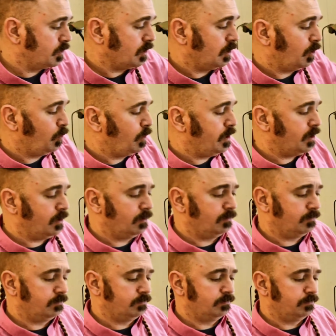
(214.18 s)
was a little
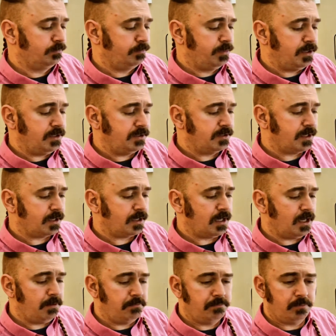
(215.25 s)
weird piece that
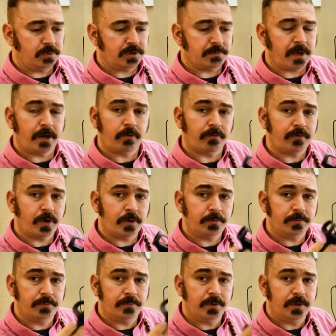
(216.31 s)
came with the
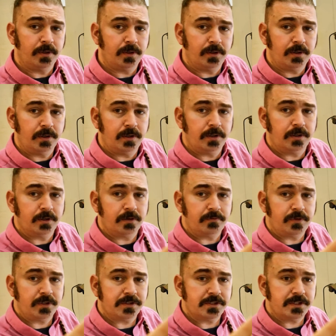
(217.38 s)
microphone.
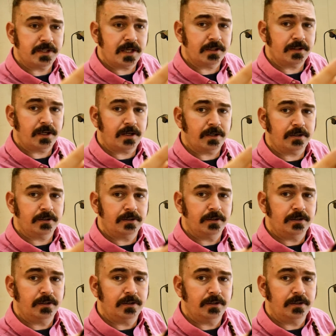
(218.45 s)
If you can see that there.